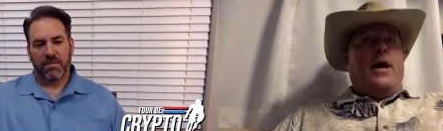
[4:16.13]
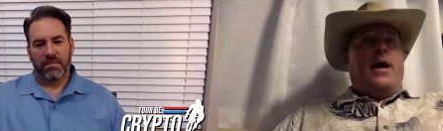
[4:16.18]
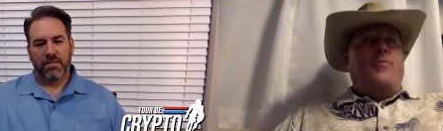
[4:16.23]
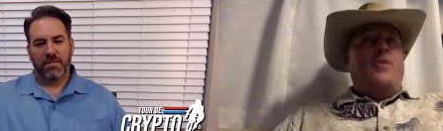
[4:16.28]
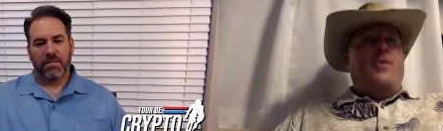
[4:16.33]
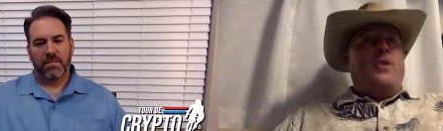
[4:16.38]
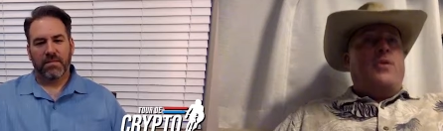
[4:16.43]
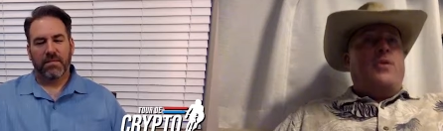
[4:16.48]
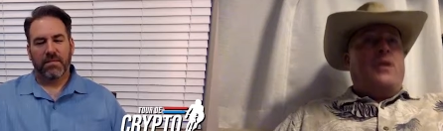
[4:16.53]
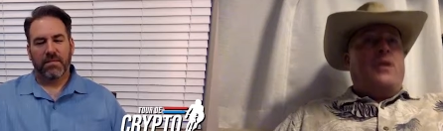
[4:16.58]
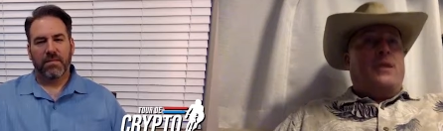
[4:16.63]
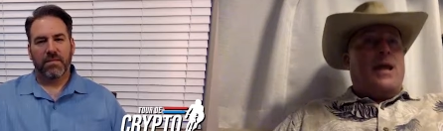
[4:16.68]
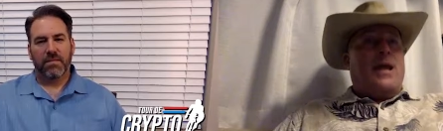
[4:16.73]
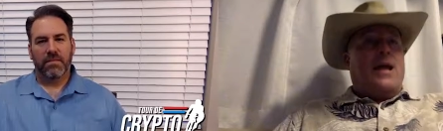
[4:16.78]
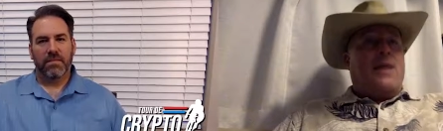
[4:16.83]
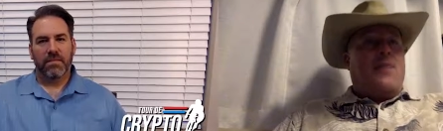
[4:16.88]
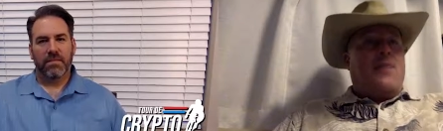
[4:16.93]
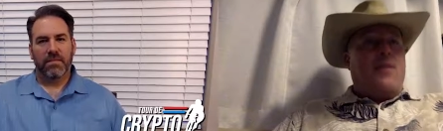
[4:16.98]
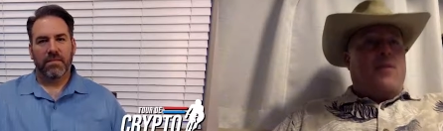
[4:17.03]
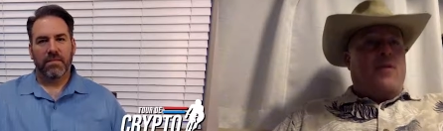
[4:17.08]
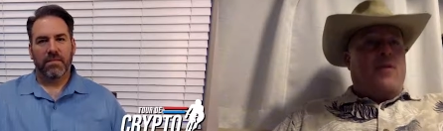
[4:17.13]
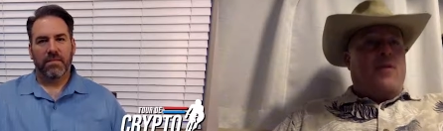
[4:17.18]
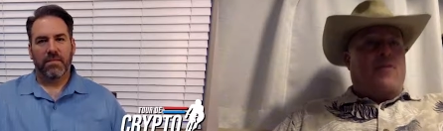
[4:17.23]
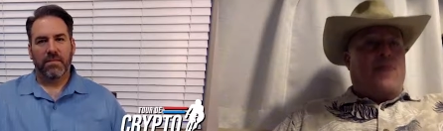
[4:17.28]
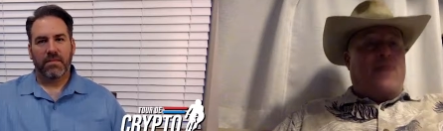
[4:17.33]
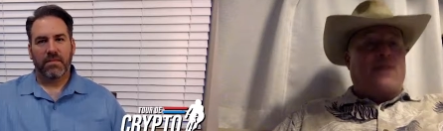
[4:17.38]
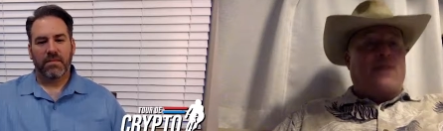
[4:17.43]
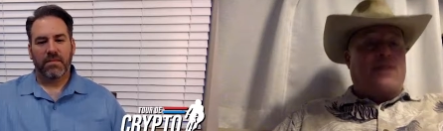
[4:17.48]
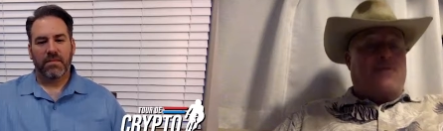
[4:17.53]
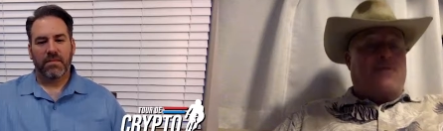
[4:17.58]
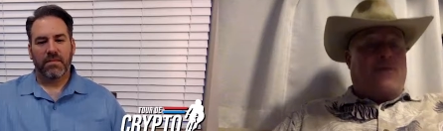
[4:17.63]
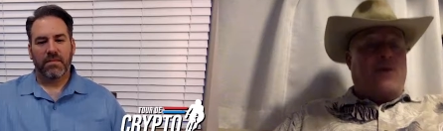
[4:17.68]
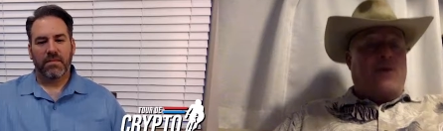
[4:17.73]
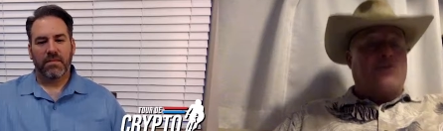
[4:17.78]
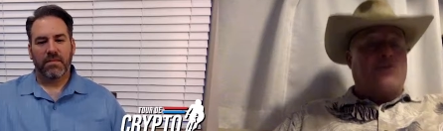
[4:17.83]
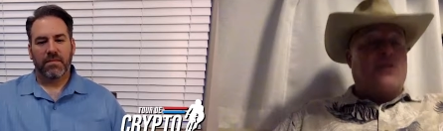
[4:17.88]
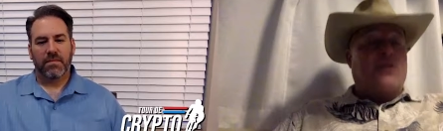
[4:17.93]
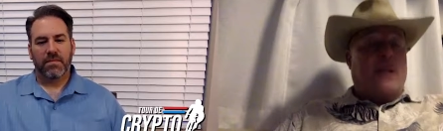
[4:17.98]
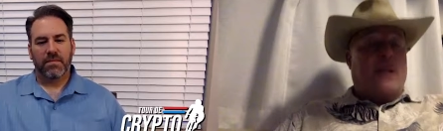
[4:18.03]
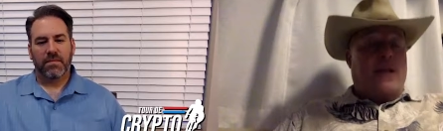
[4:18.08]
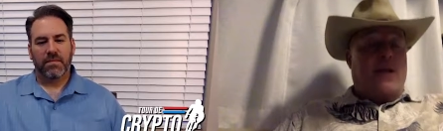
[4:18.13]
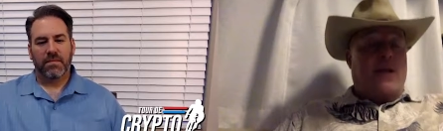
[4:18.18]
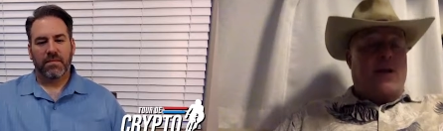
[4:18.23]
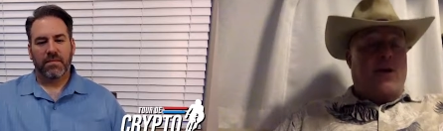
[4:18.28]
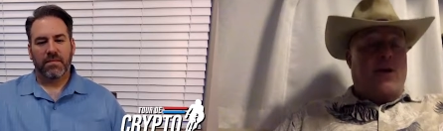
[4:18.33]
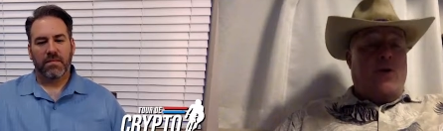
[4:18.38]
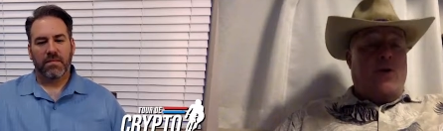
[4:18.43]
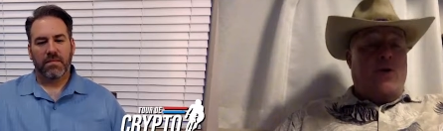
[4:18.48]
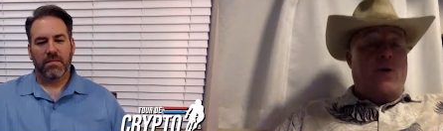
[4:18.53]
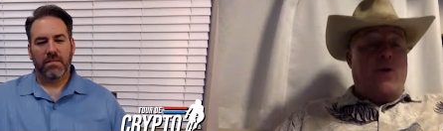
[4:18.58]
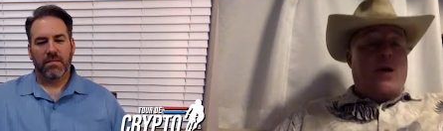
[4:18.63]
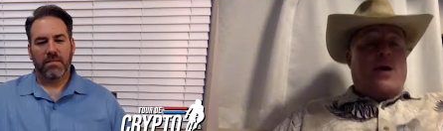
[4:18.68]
Speaker 1: you know, that a lot of people that face adversity do.